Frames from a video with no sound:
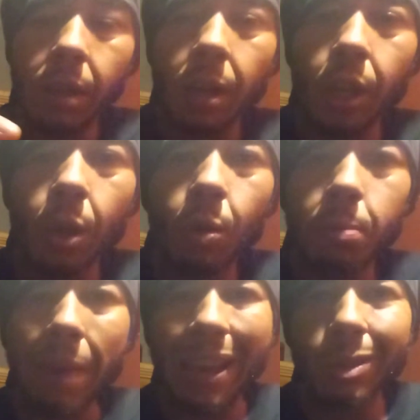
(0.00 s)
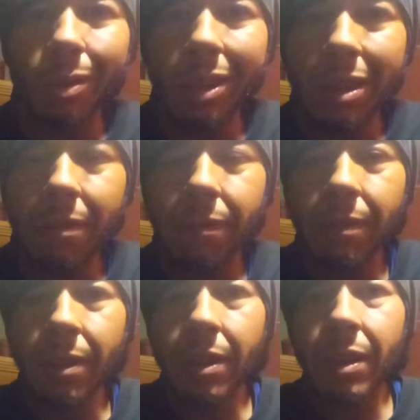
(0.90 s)
A huge basil leaf,
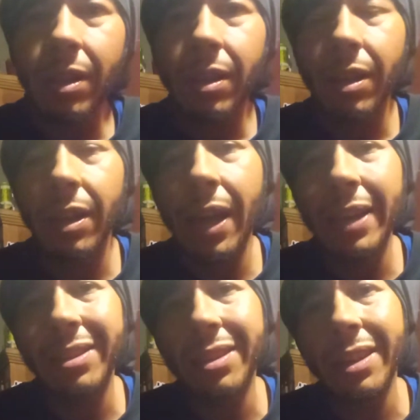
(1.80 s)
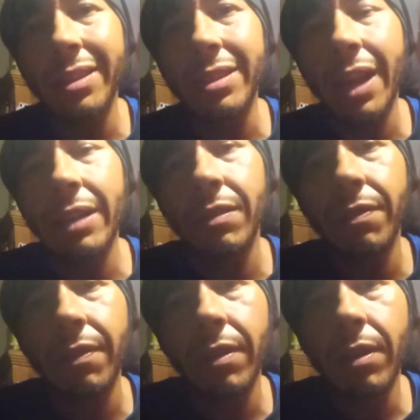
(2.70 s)
a nice thin slice
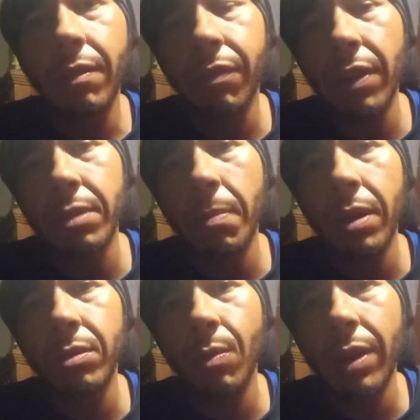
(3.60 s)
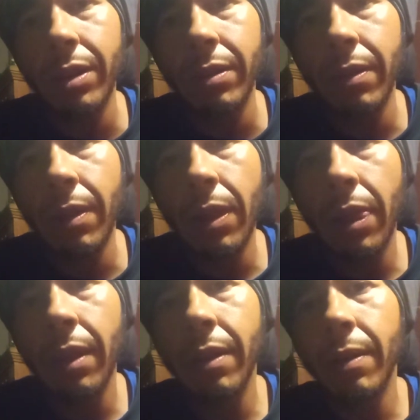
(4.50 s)
of fresh mozzarella,
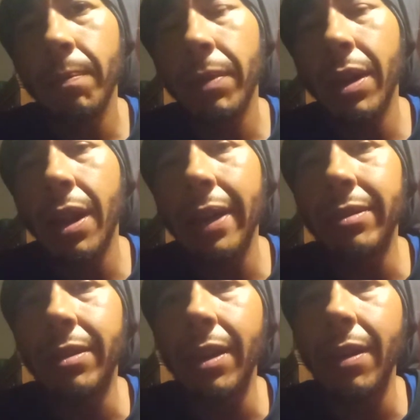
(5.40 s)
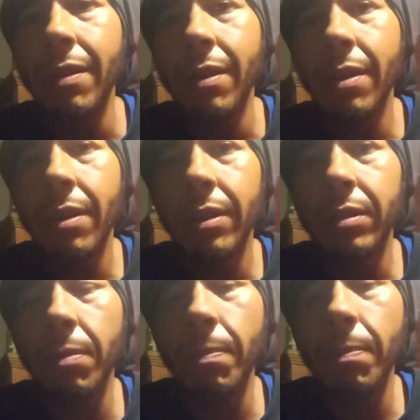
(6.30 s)
tomato, but
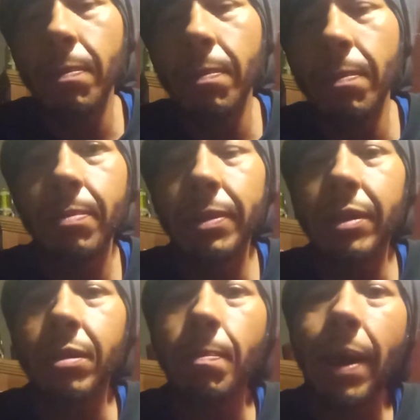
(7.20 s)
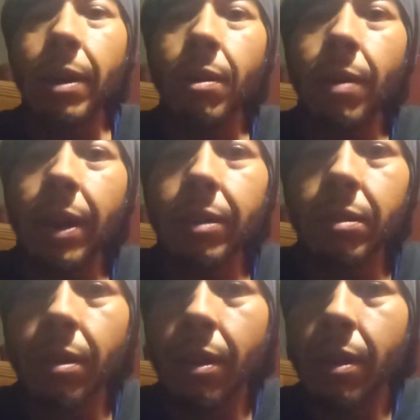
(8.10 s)
the tomato has
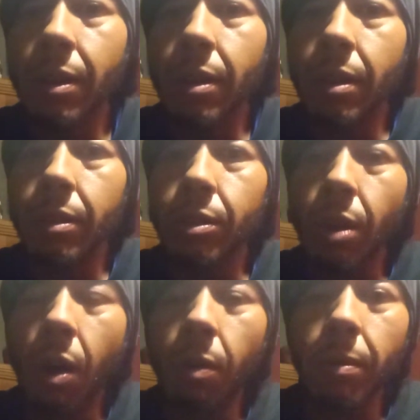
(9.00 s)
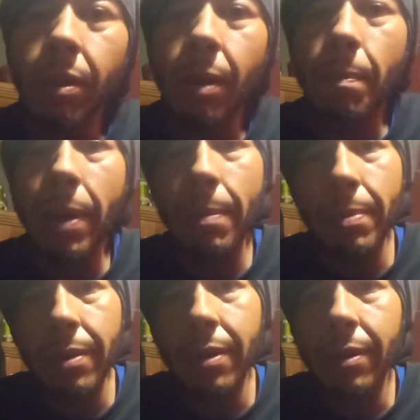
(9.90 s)
salt and pepper.
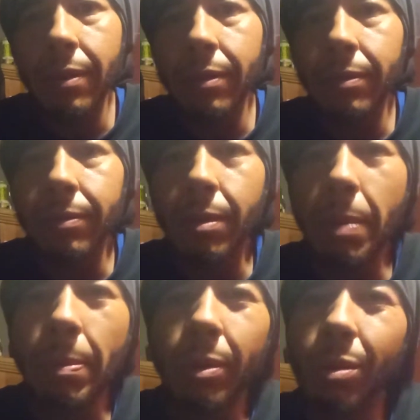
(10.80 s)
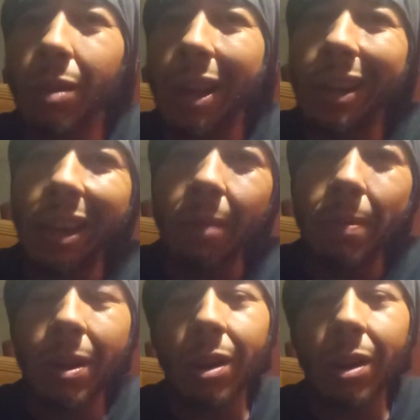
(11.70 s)
Some people do like lemon or garlic